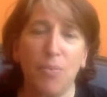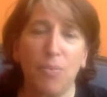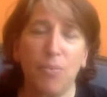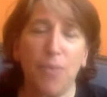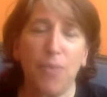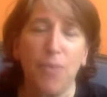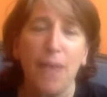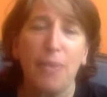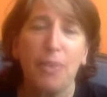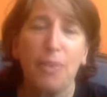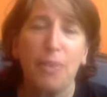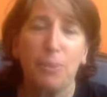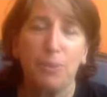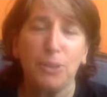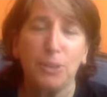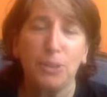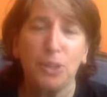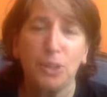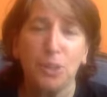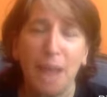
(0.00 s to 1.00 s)
that the
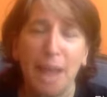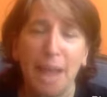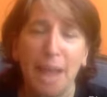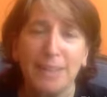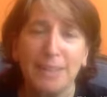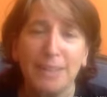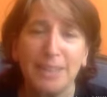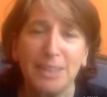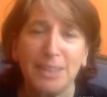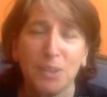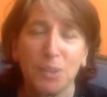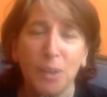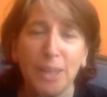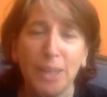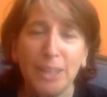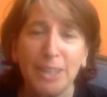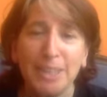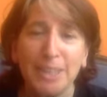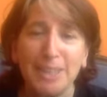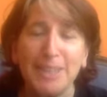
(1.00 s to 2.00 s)
person who asked this
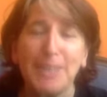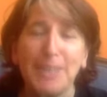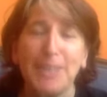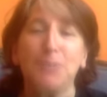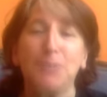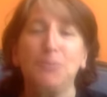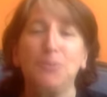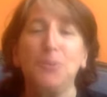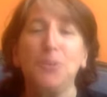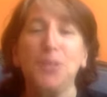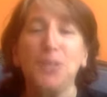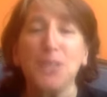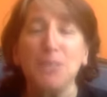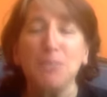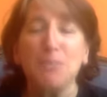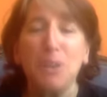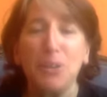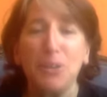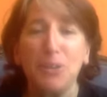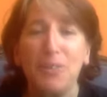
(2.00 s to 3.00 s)
question is really
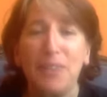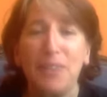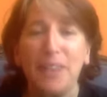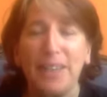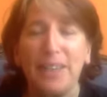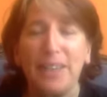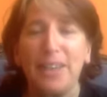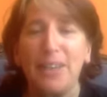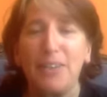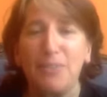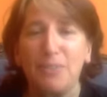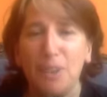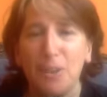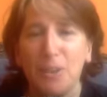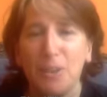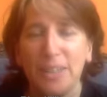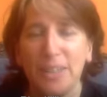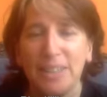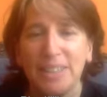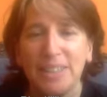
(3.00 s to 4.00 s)
motivated and
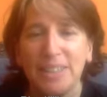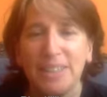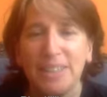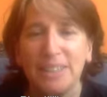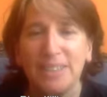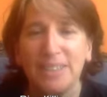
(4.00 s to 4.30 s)
focused